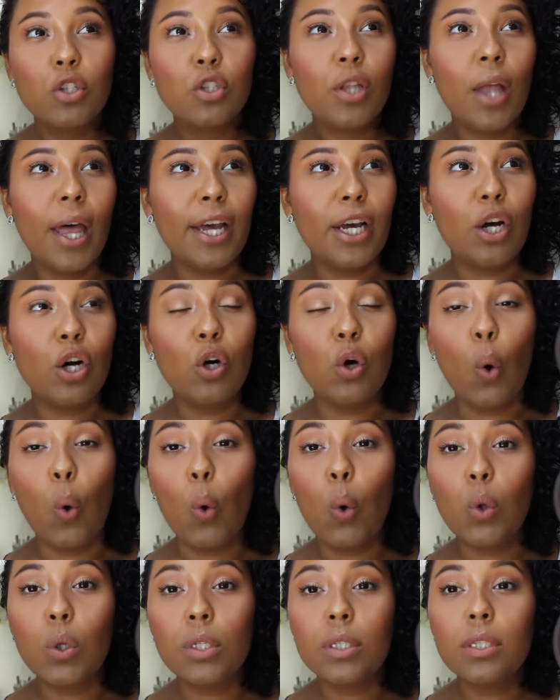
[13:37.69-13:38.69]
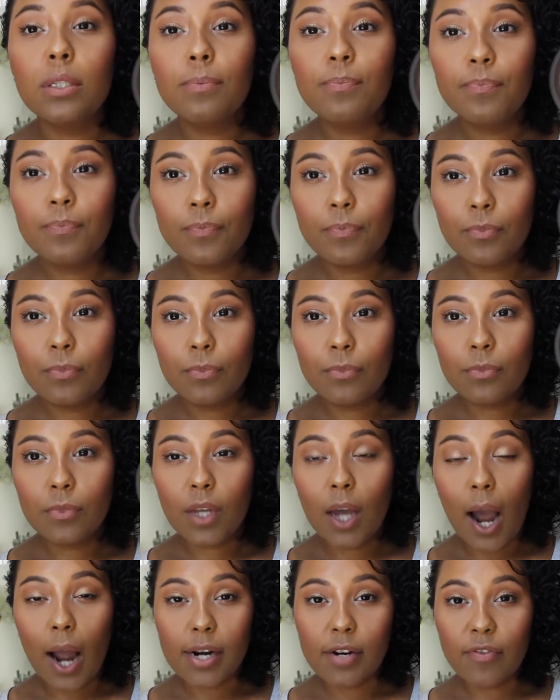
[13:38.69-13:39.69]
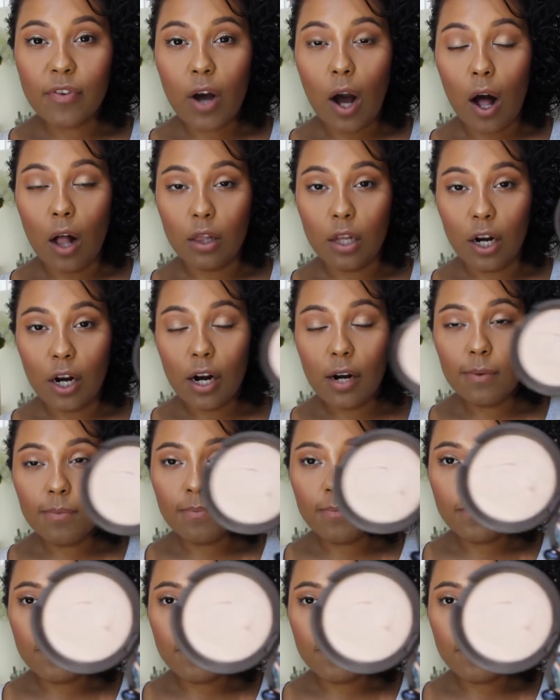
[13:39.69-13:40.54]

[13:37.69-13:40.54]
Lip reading: like gold kind of color.